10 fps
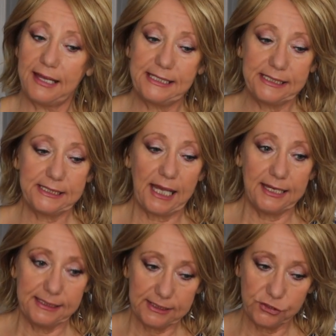I did,
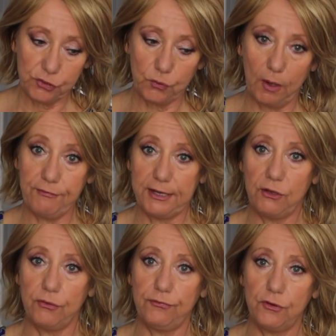I did do a
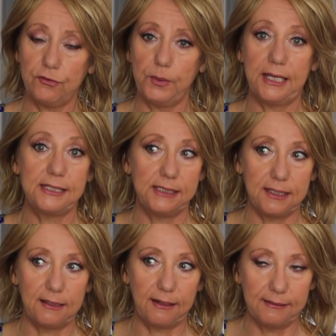video the first week. I
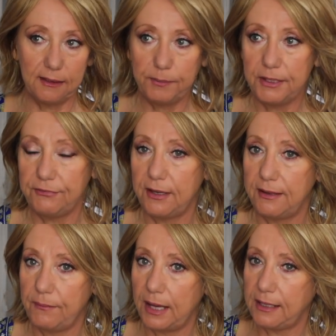did a little bit of
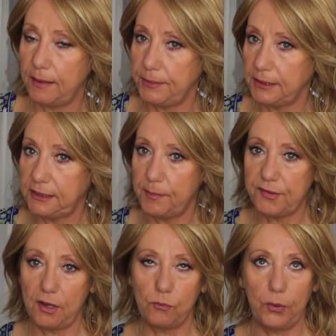a, a couple of
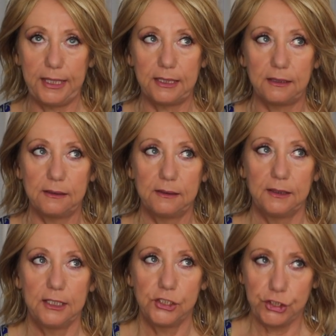clips on week
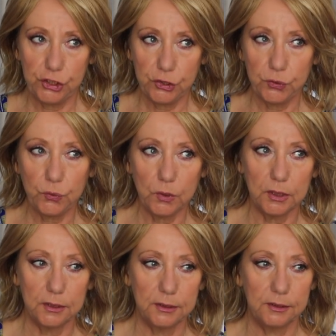two.
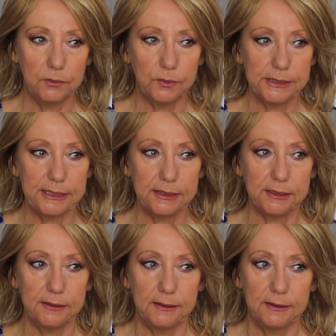Was it?